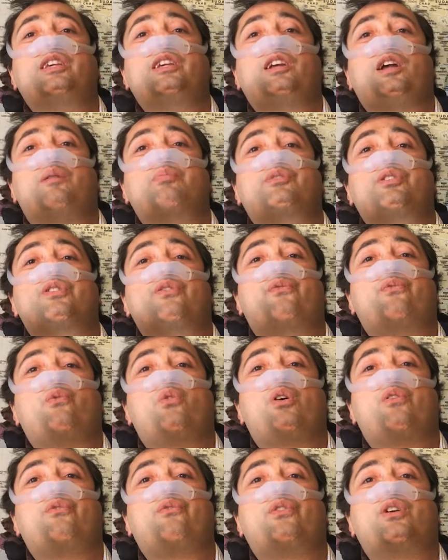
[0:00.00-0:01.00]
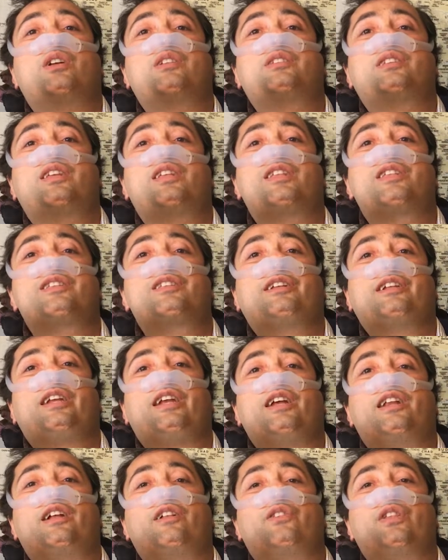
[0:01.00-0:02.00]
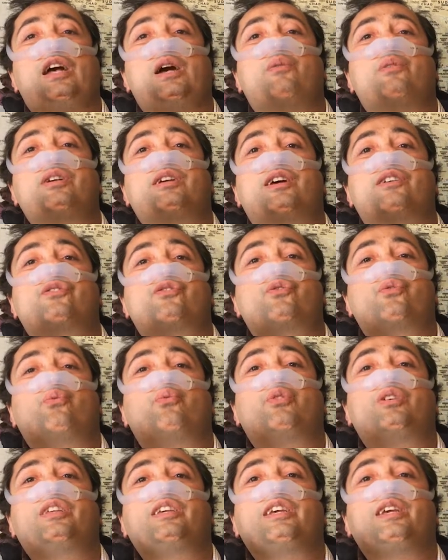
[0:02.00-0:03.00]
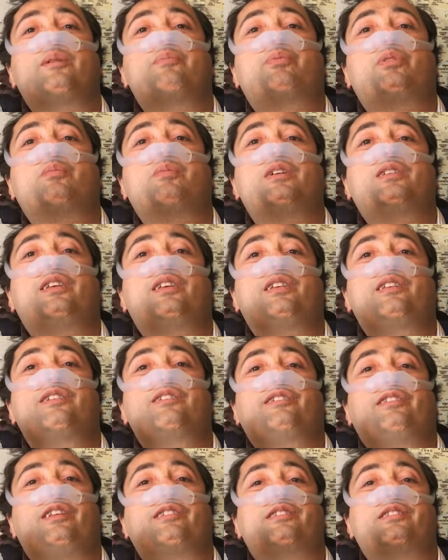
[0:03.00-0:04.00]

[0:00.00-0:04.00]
really come to the forefront and allowing us to really implement